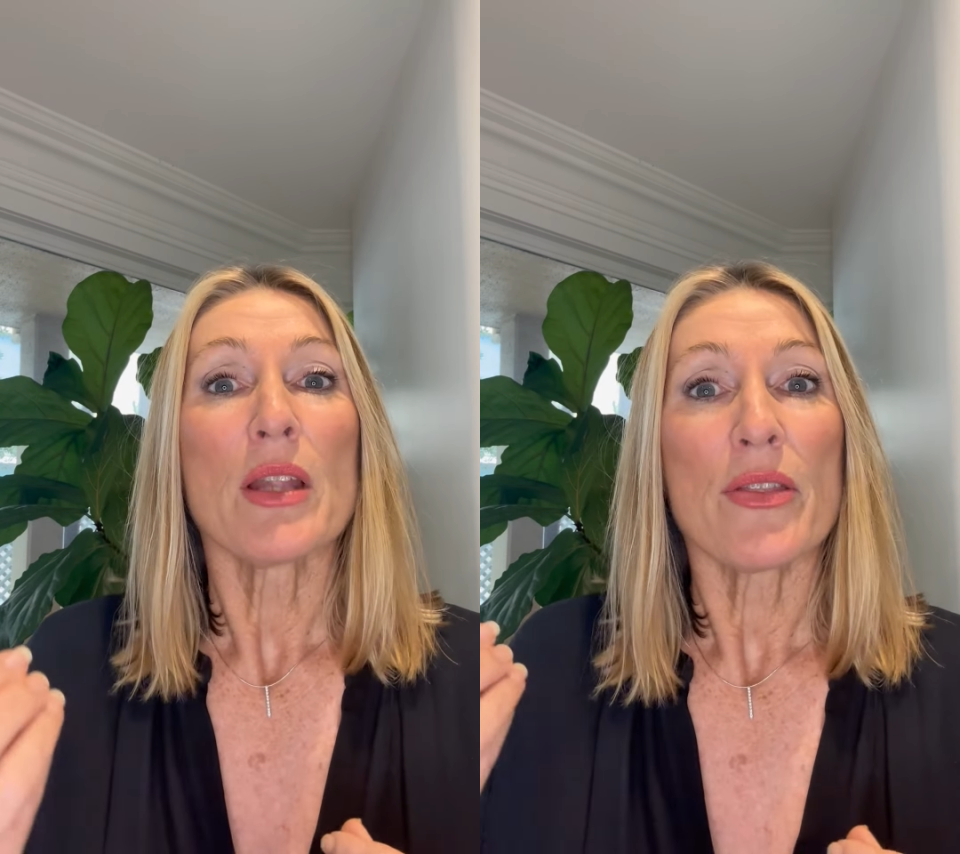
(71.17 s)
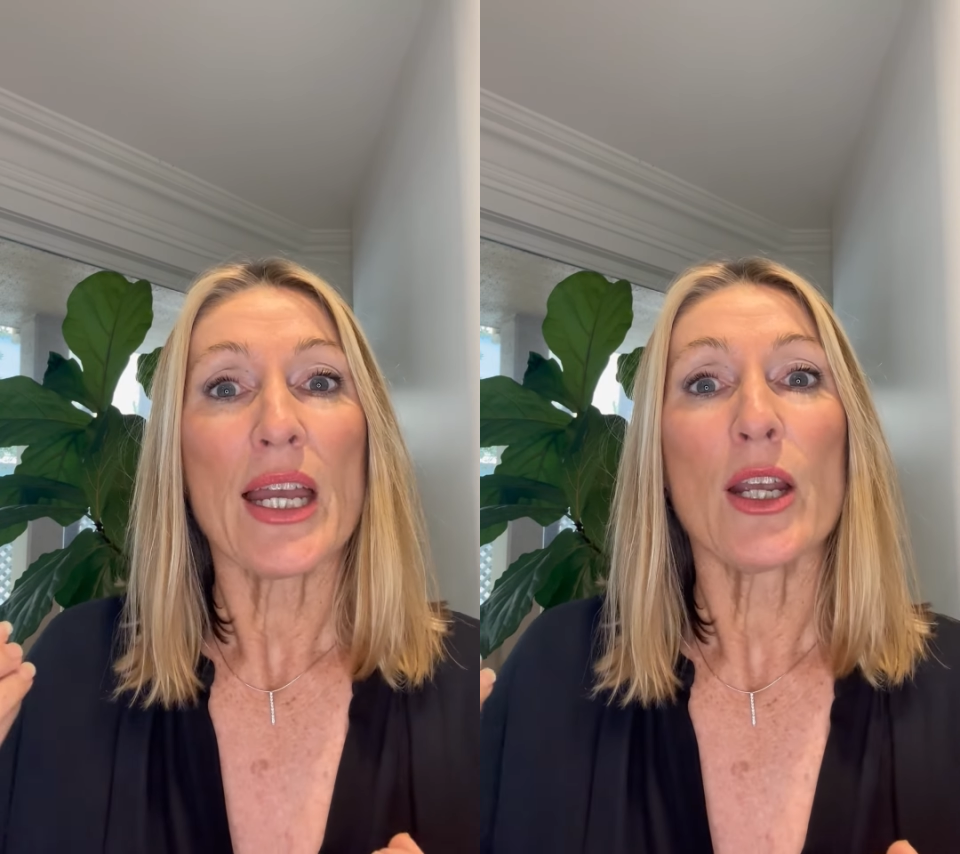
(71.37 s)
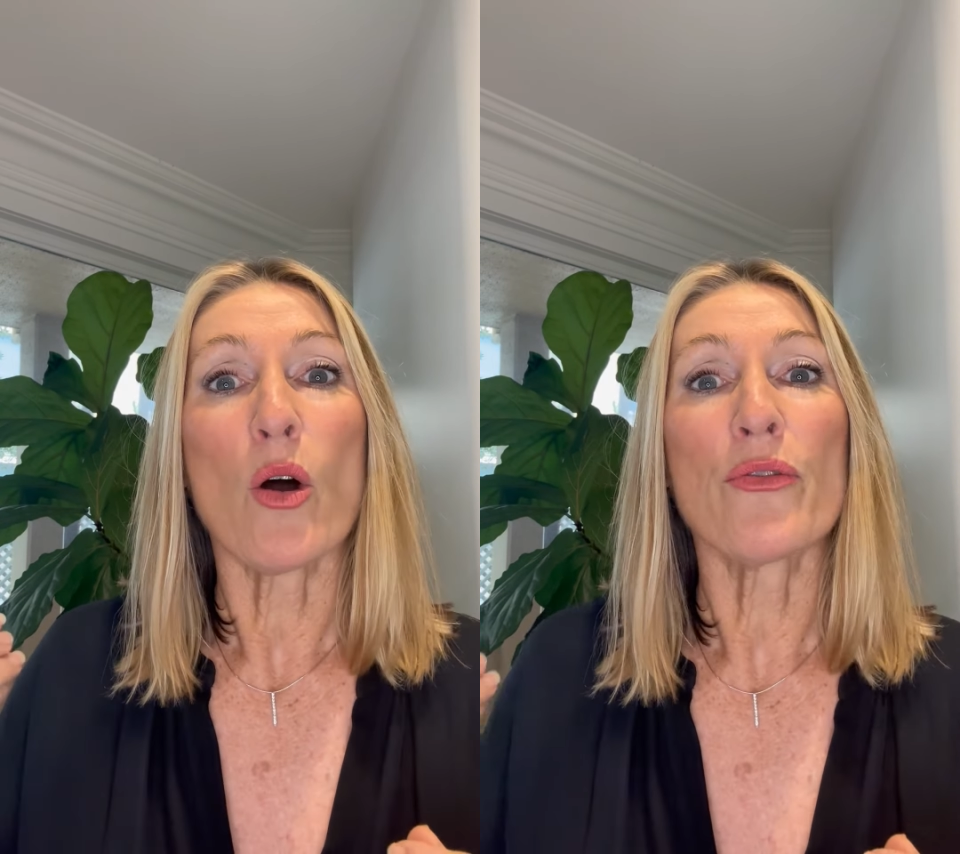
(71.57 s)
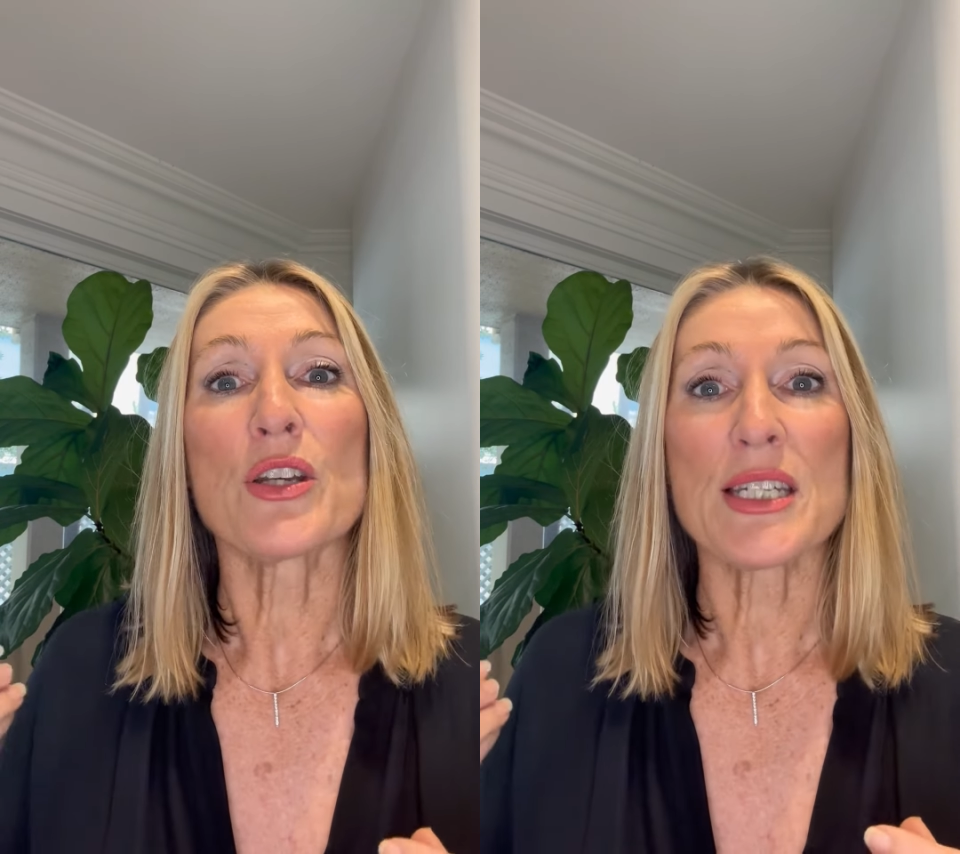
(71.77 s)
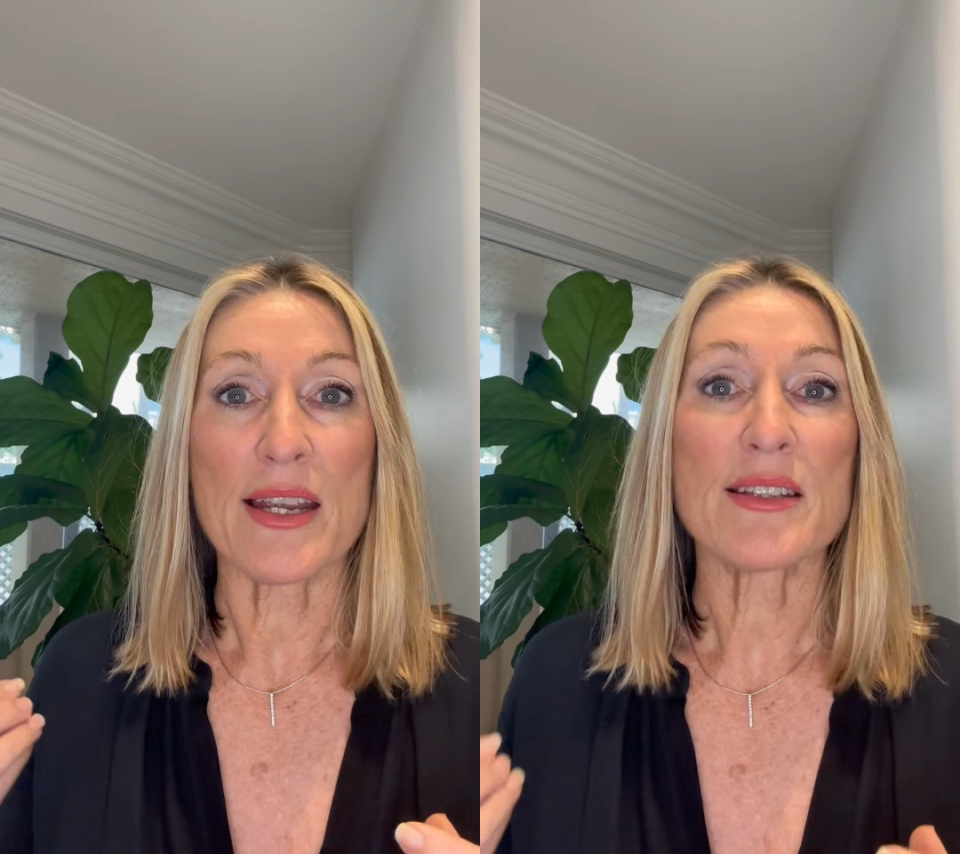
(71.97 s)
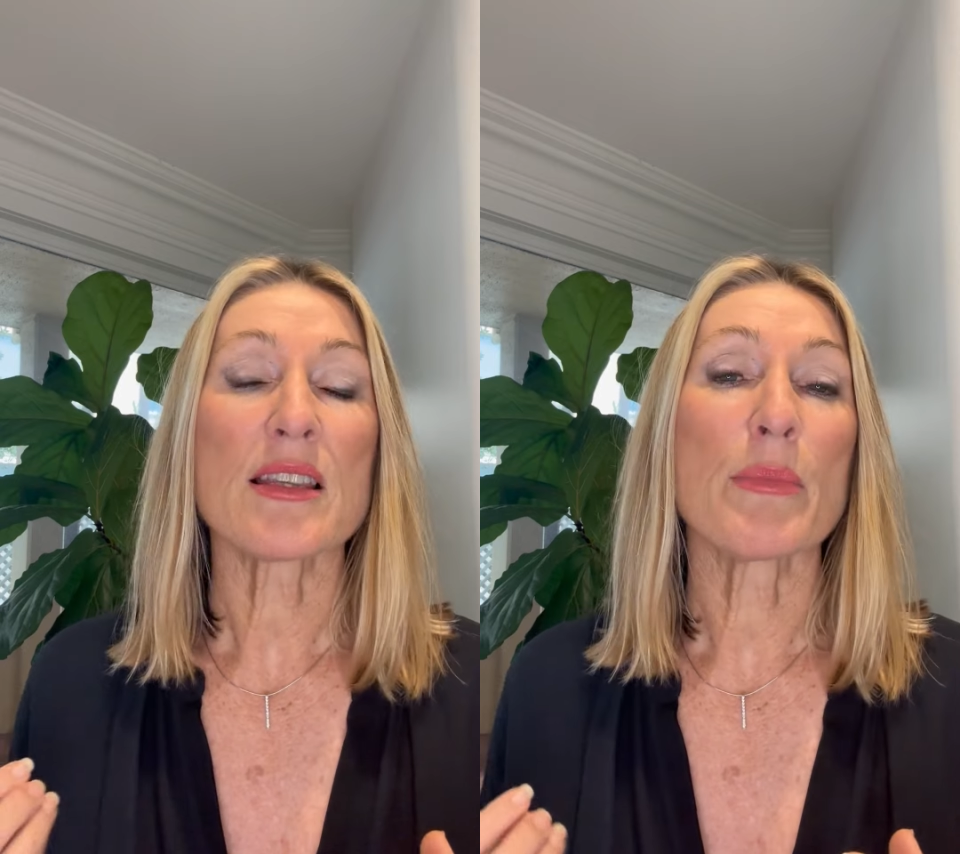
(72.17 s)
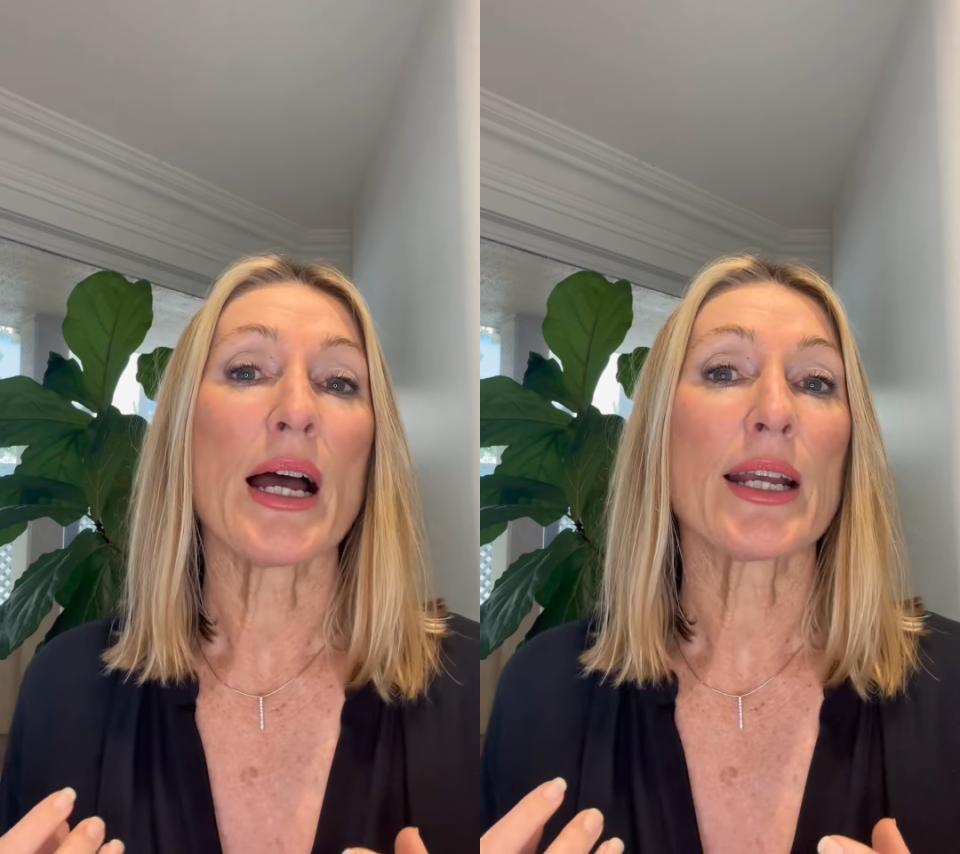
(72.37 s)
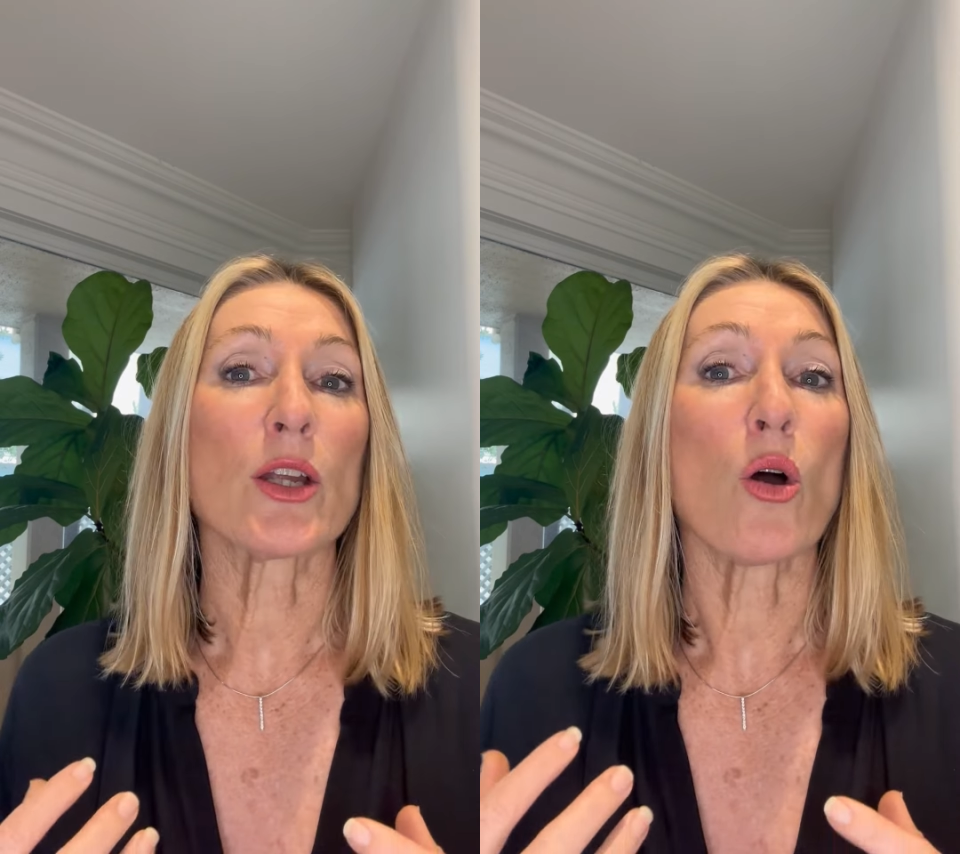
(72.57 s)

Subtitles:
They often test the market